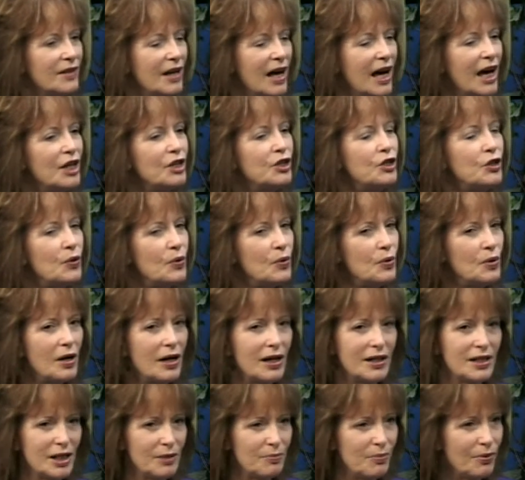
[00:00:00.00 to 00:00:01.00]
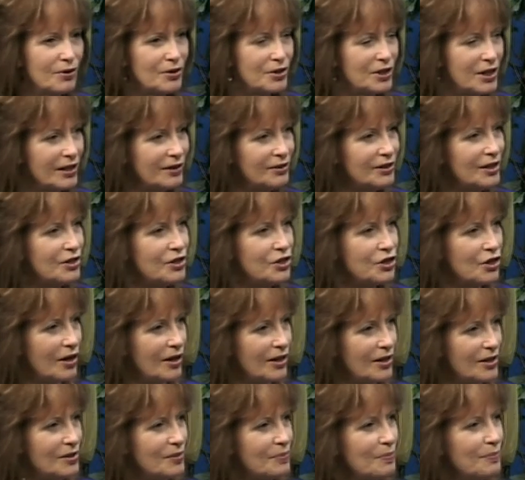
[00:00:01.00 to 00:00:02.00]
I did predict at
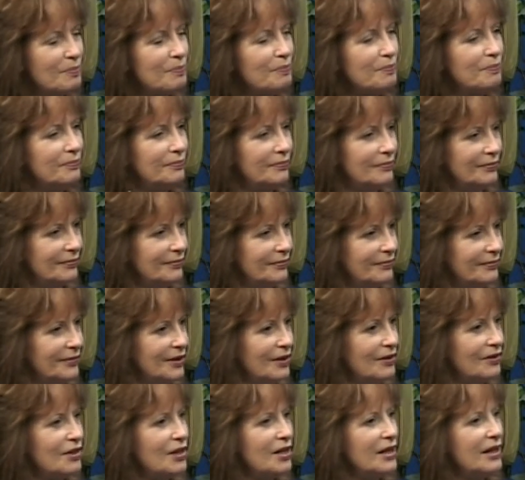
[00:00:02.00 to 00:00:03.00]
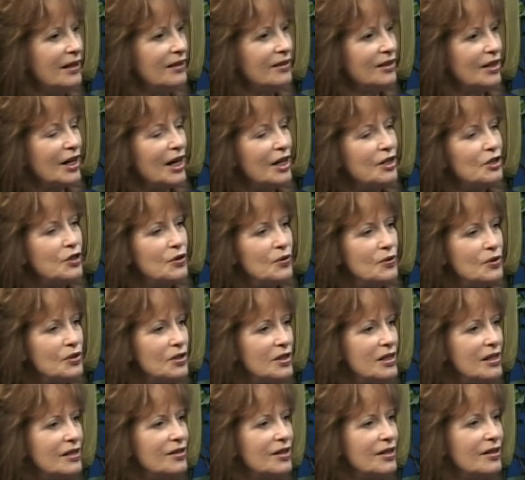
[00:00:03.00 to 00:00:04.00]
John's thing that I do
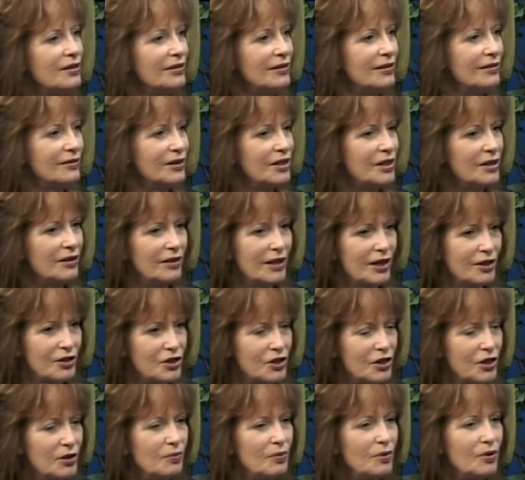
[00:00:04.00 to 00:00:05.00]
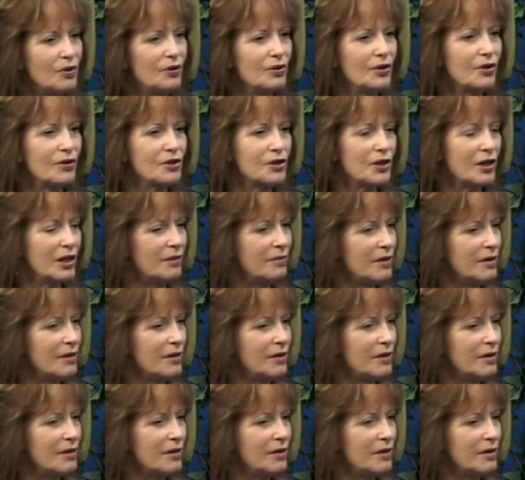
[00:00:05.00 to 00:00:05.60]
see the election there's going to be